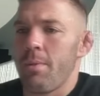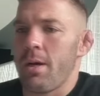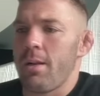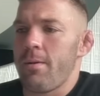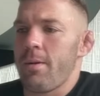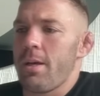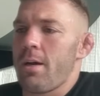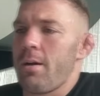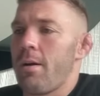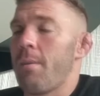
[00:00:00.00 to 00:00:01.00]
But
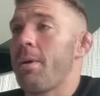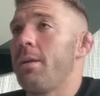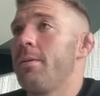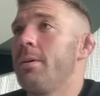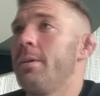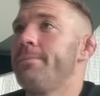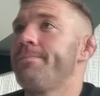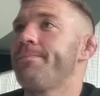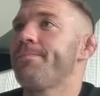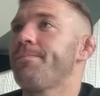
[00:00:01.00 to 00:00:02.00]
yeah, I mean,
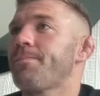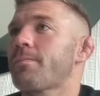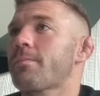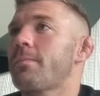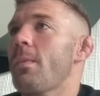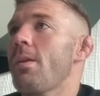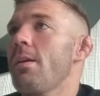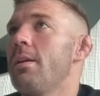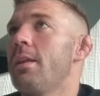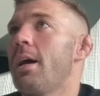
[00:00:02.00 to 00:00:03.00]

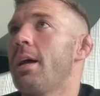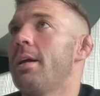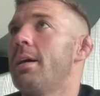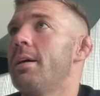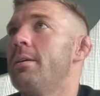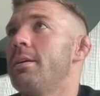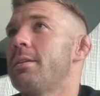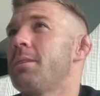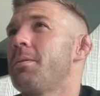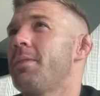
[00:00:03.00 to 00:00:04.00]
that
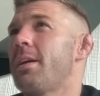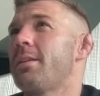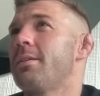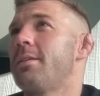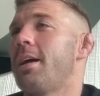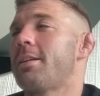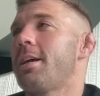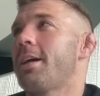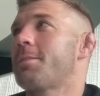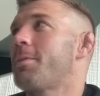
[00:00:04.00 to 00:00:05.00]
in terms of that
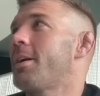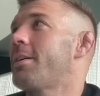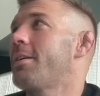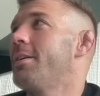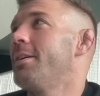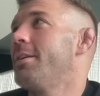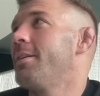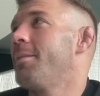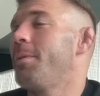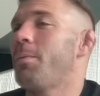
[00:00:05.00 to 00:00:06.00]
tax break, I
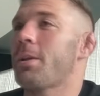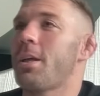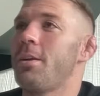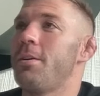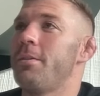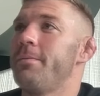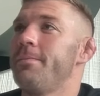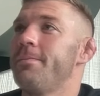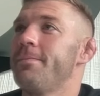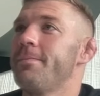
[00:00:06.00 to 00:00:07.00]
mean, what can you do?
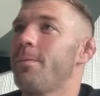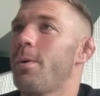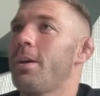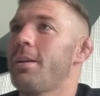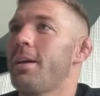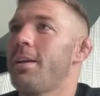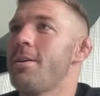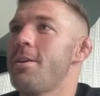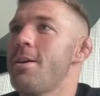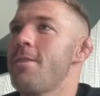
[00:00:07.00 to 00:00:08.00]
What
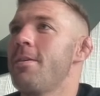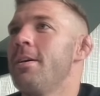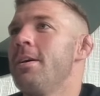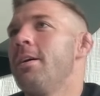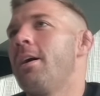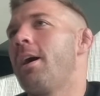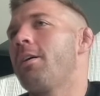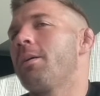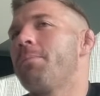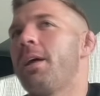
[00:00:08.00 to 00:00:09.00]
can you do? I
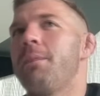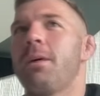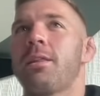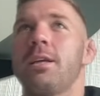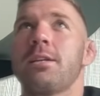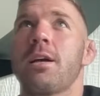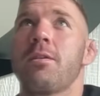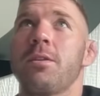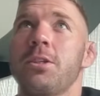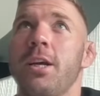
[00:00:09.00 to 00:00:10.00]
don't complain about things I
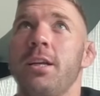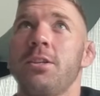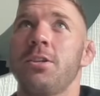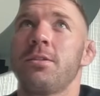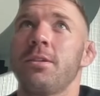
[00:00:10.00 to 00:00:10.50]
can't change.